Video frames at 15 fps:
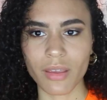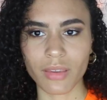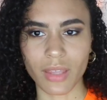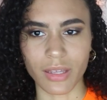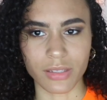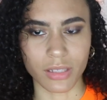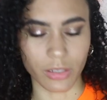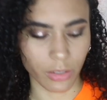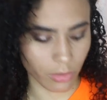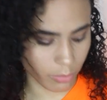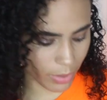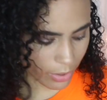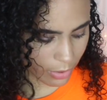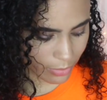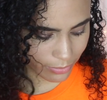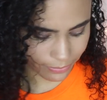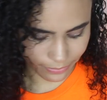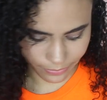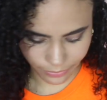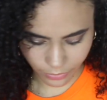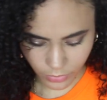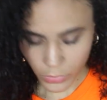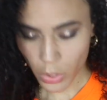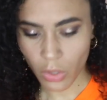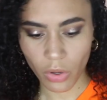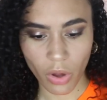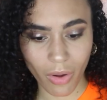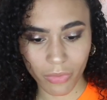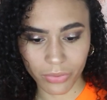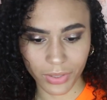think that's a little better.
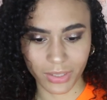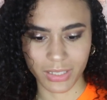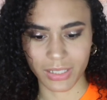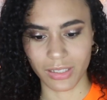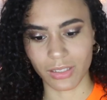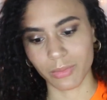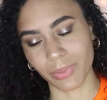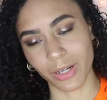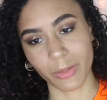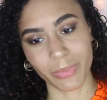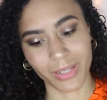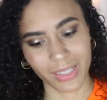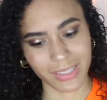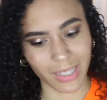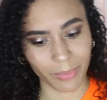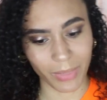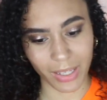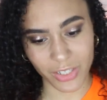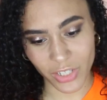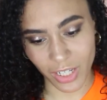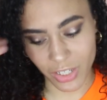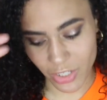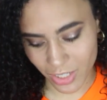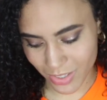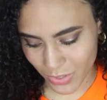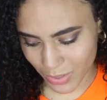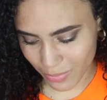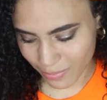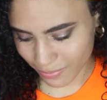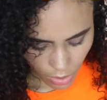Hopefully it's a little better because I'm not changing
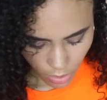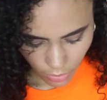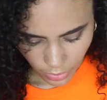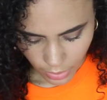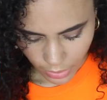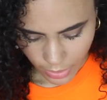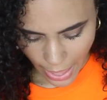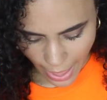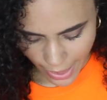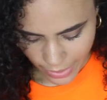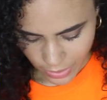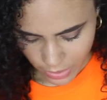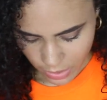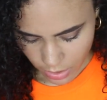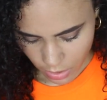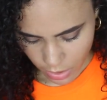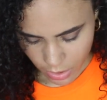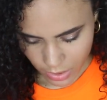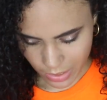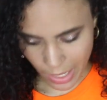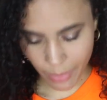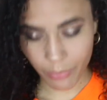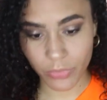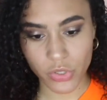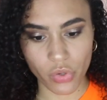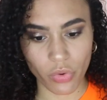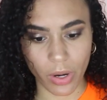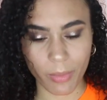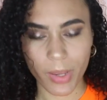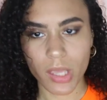it. So the last step to our